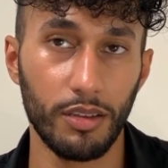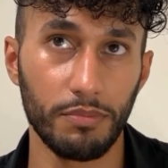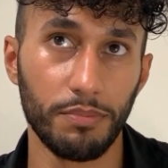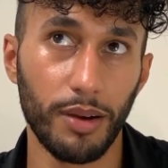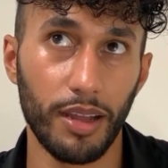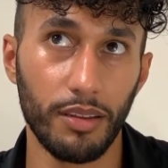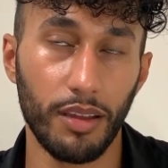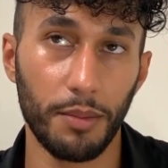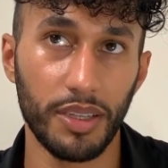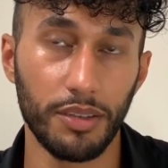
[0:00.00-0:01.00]
But
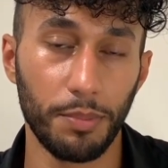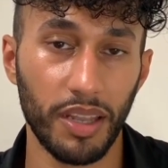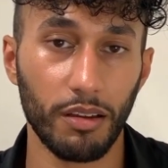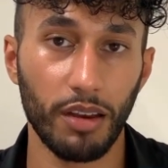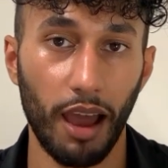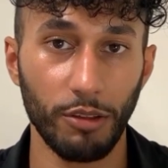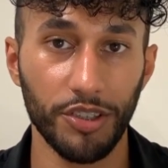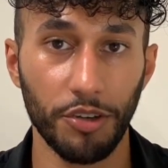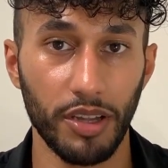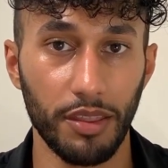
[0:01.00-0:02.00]
I mean, depending on how
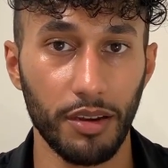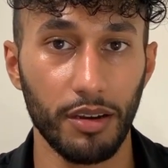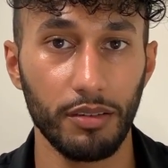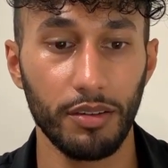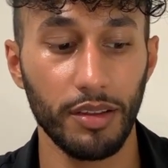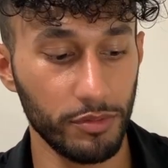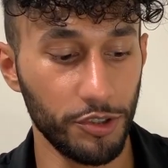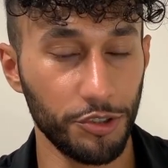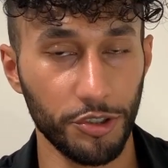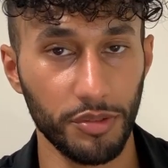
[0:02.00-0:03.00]
long you're in there,
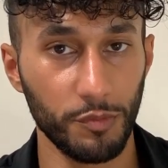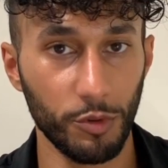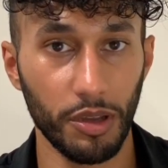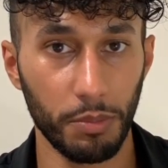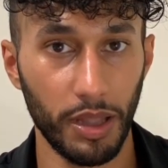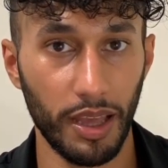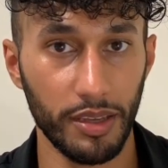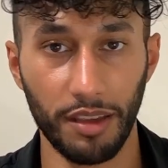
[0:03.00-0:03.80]
you should reapply it.